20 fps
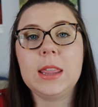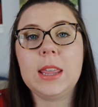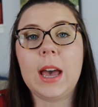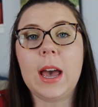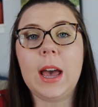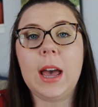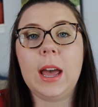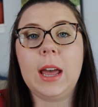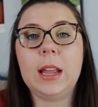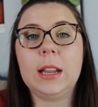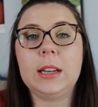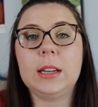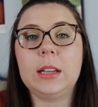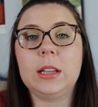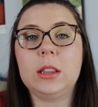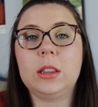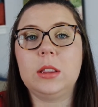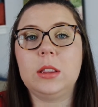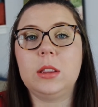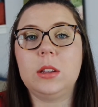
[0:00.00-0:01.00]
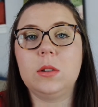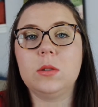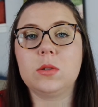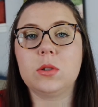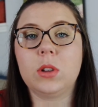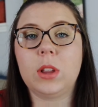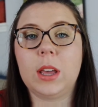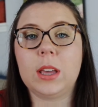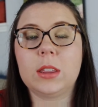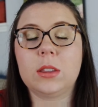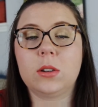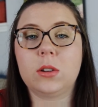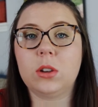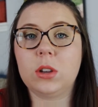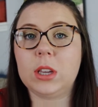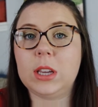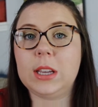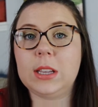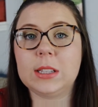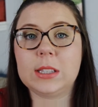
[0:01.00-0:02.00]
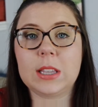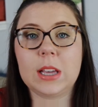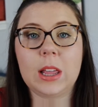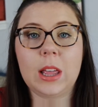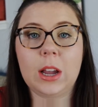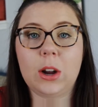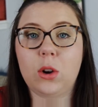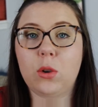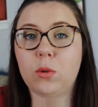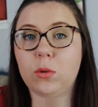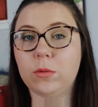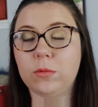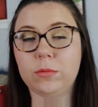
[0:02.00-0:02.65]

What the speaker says: that, those are like the cookies that like,